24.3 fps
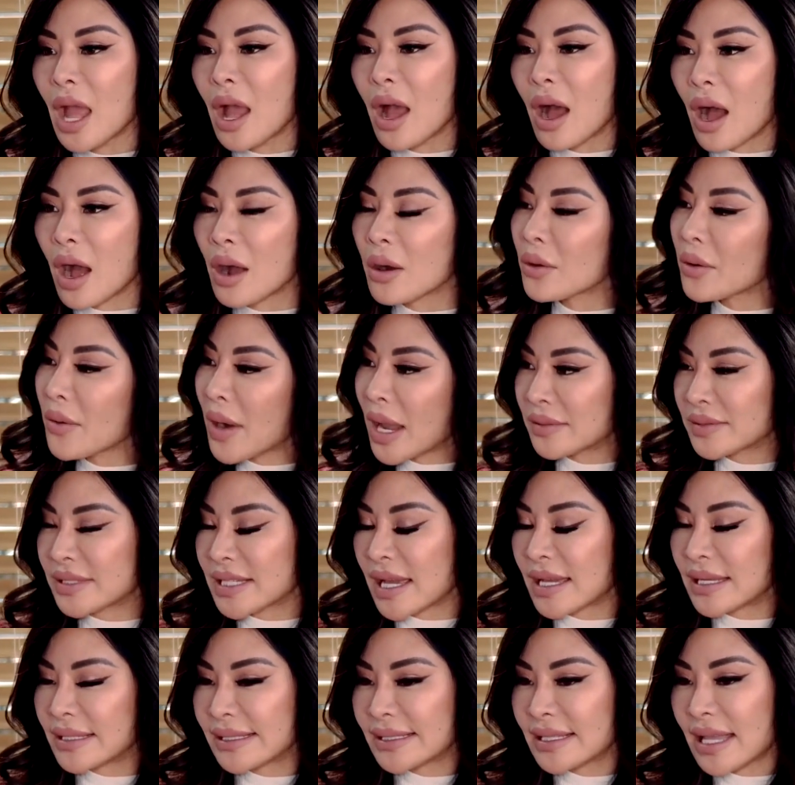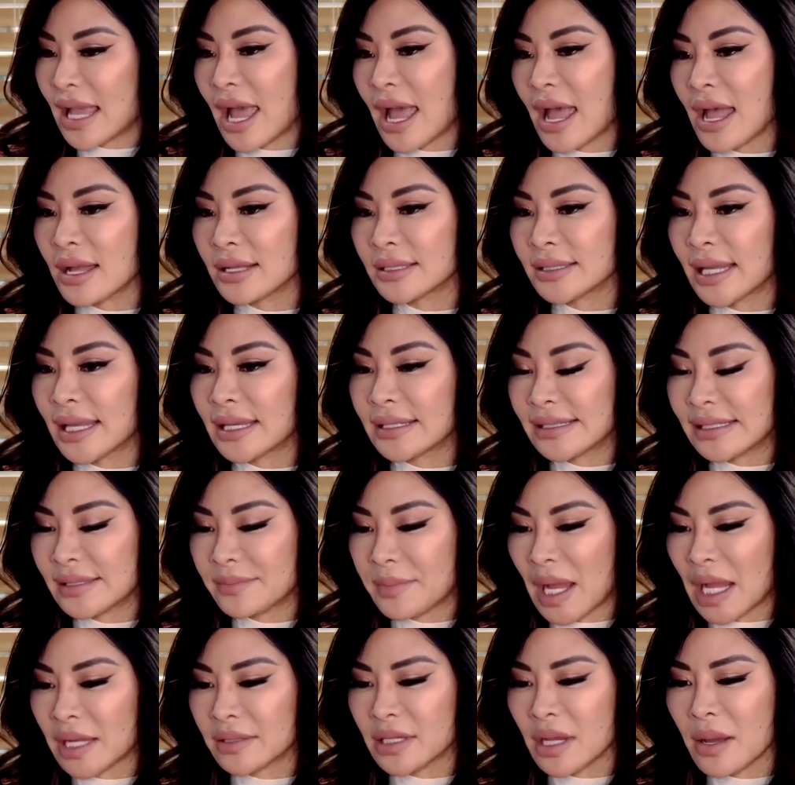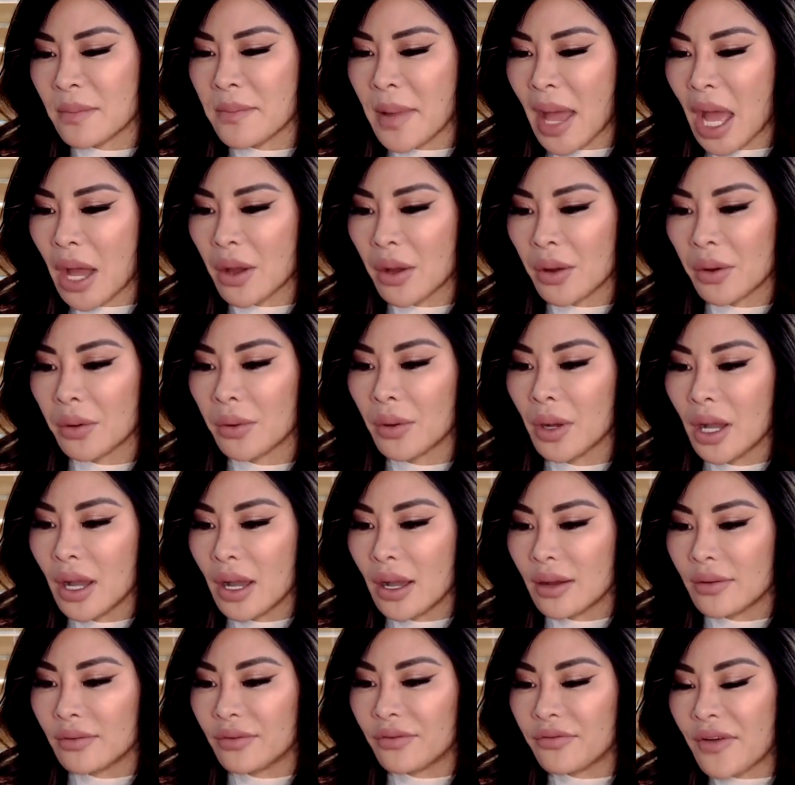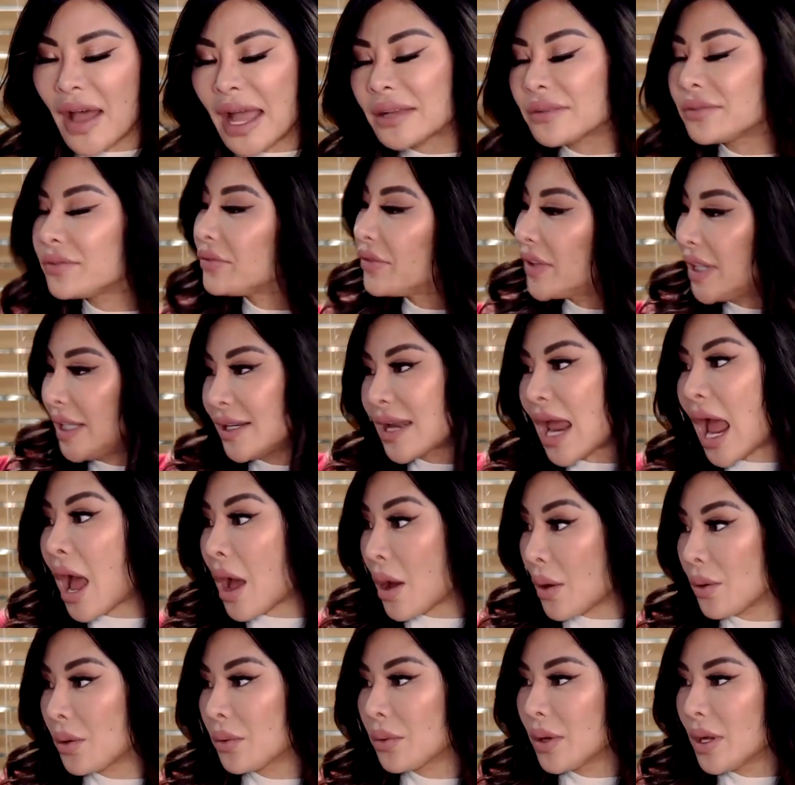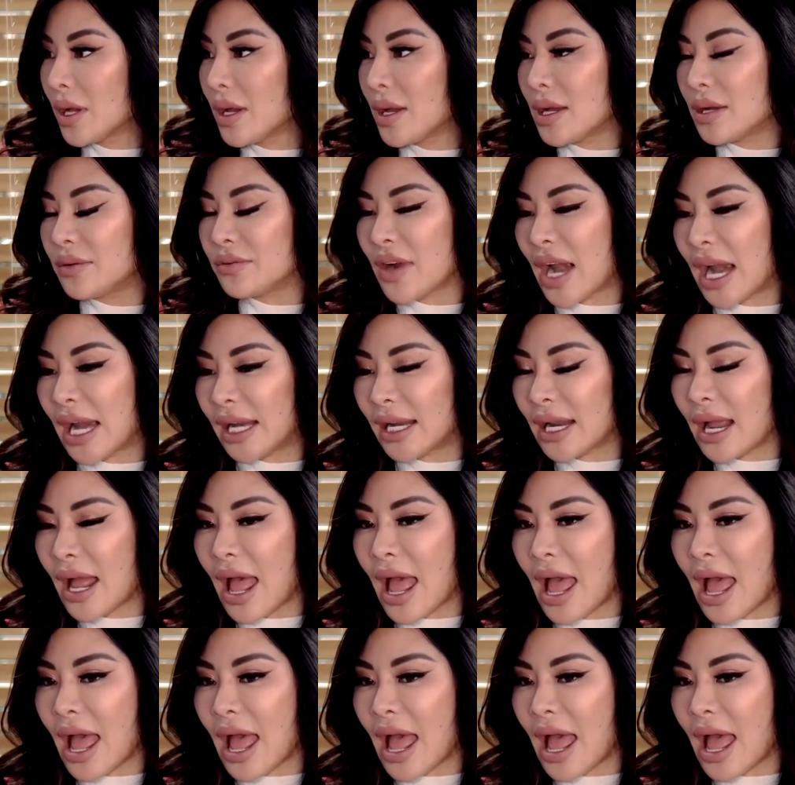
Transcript: all around us, and expand about five feet out, mm -hmm. right?